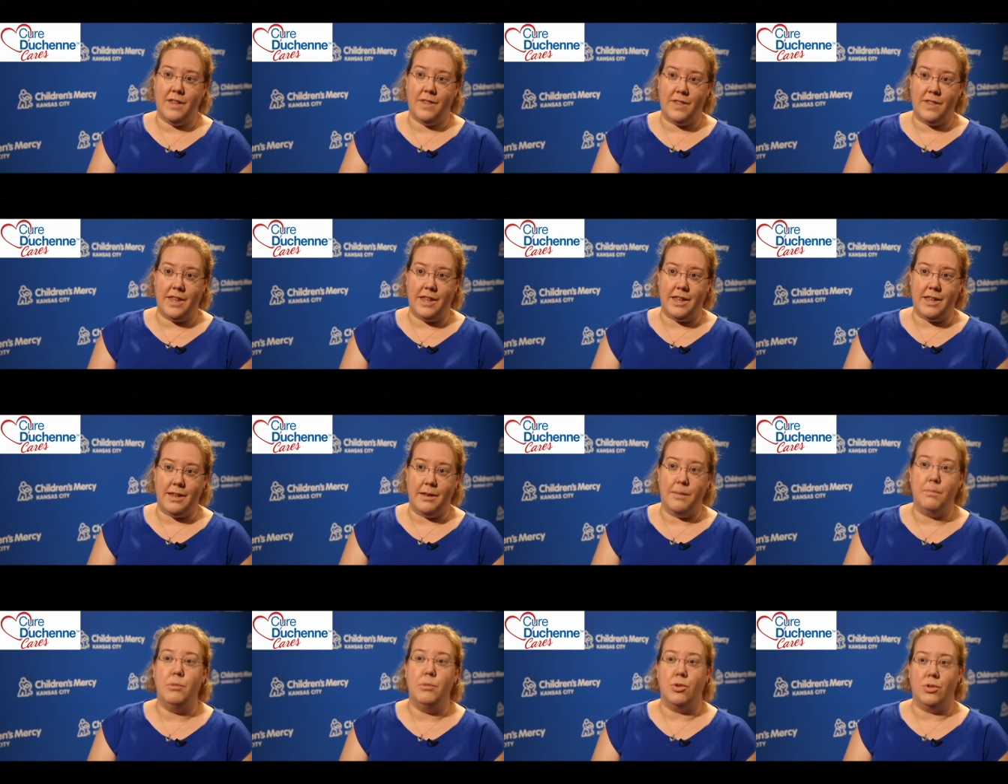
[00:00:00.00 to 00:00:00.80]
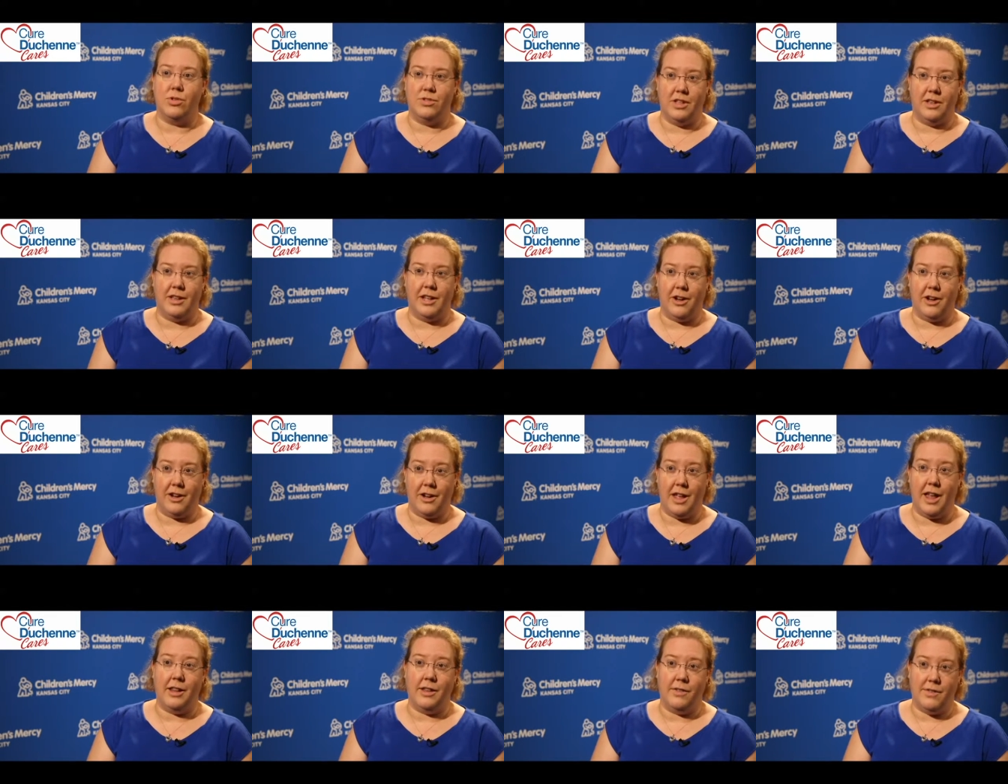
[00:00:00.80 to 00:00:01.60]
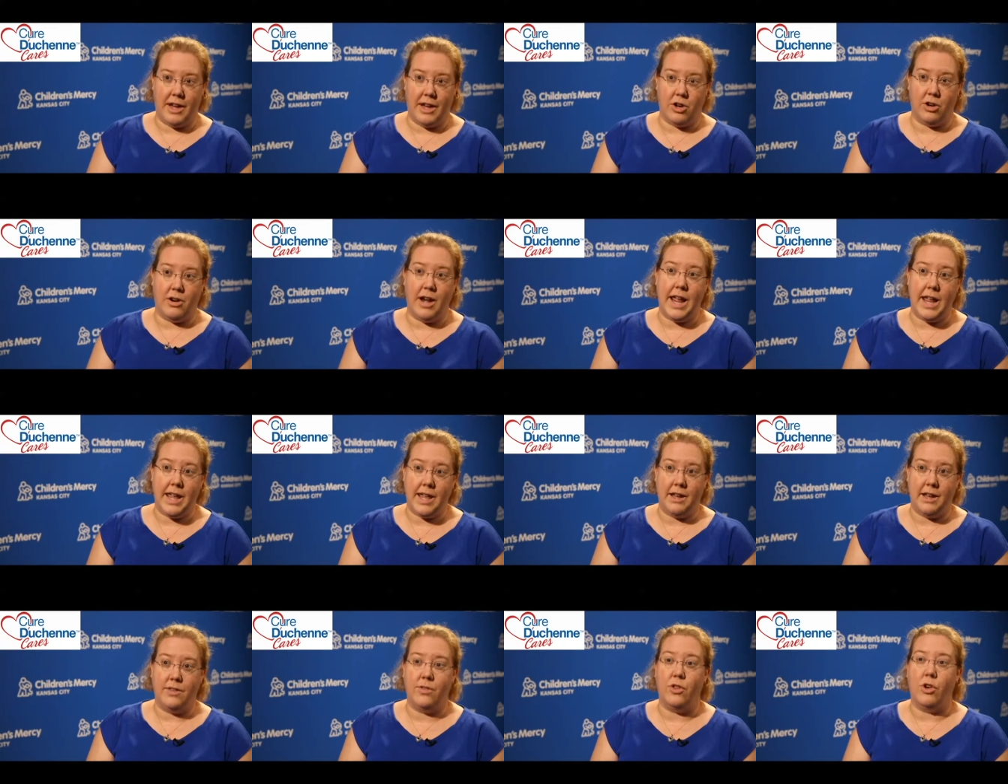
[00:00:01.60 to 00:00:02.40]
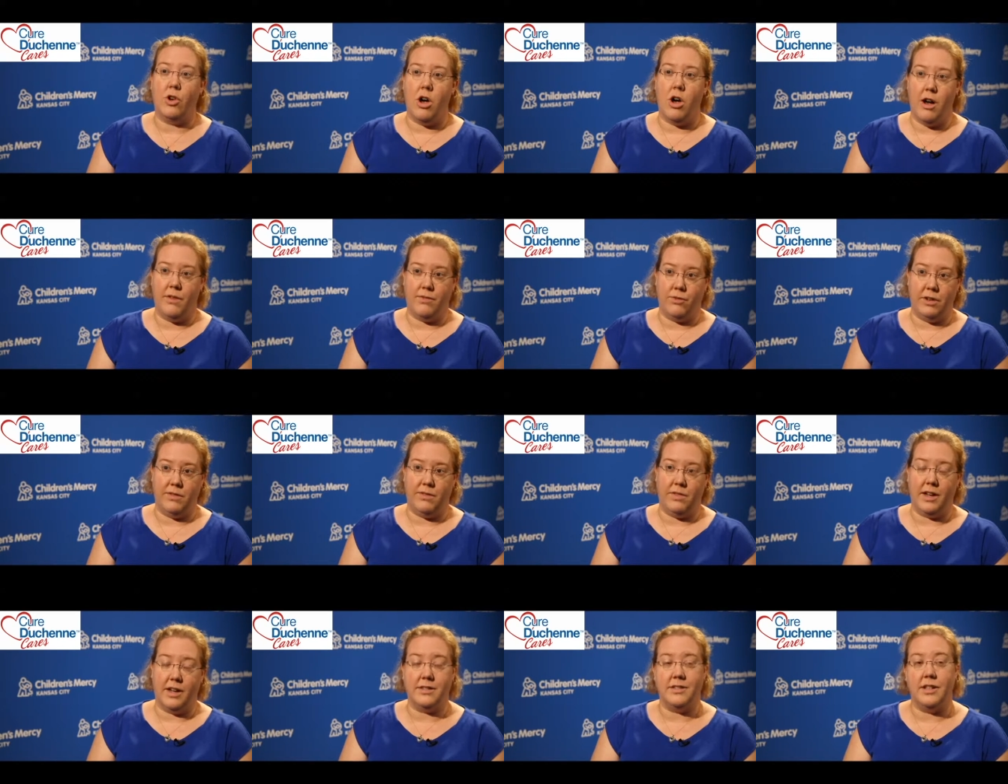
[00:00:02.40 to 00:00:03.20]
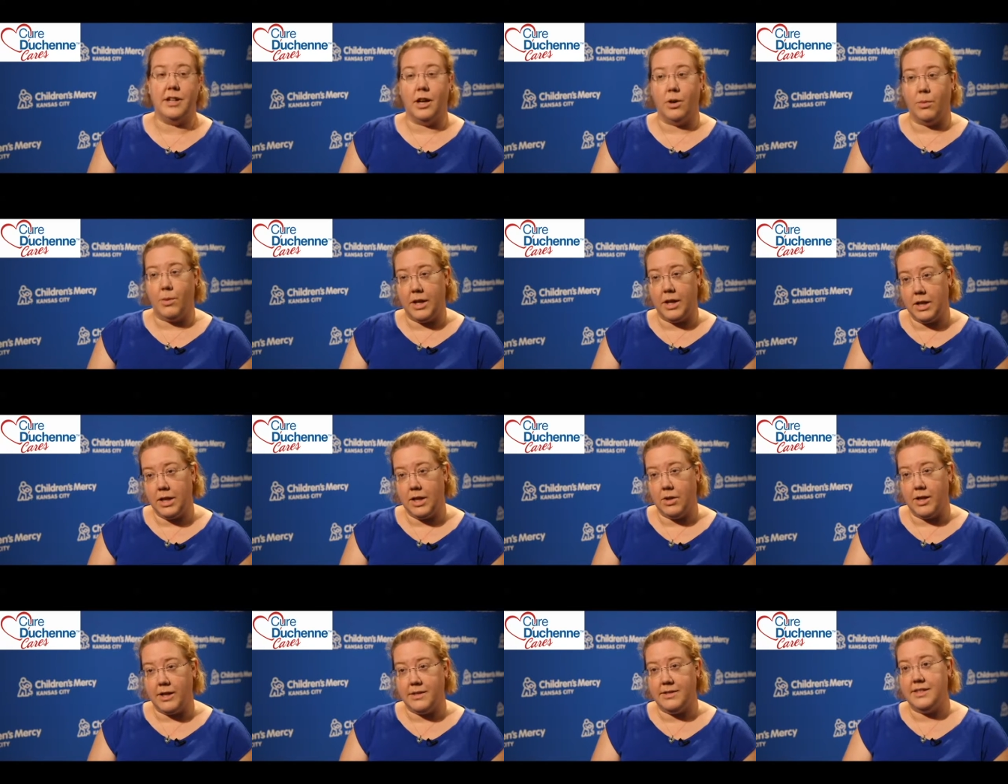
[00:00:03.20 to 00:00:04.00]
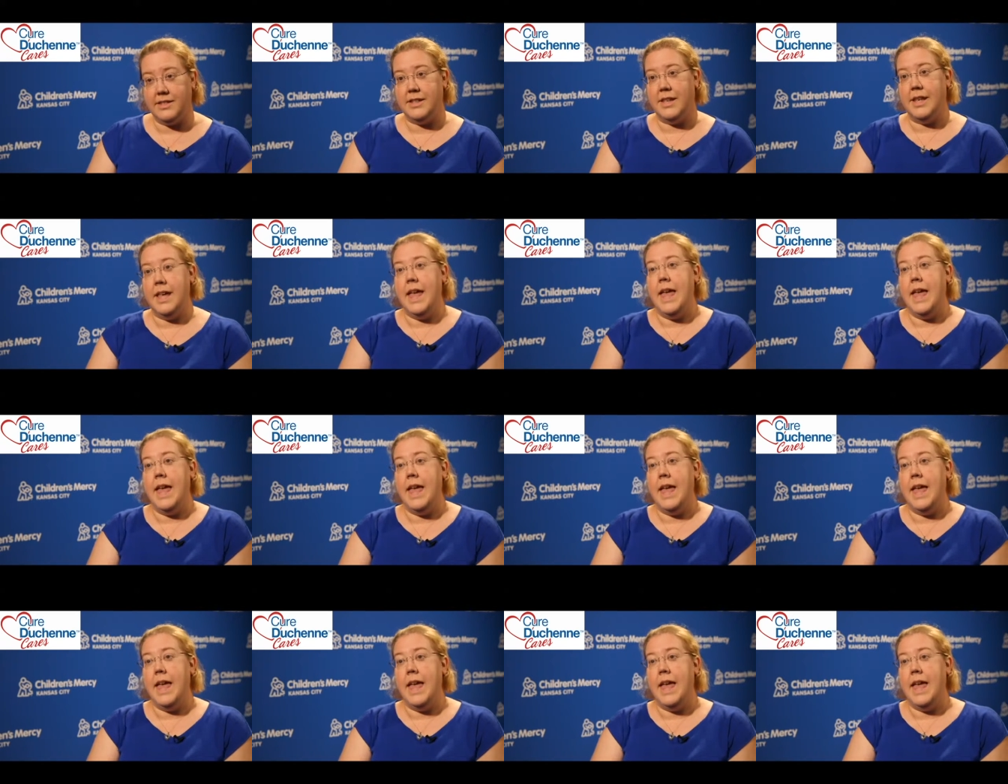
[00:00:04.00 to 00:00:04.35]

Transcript: the mucociliary elevator and the cough reflex and airway clearance?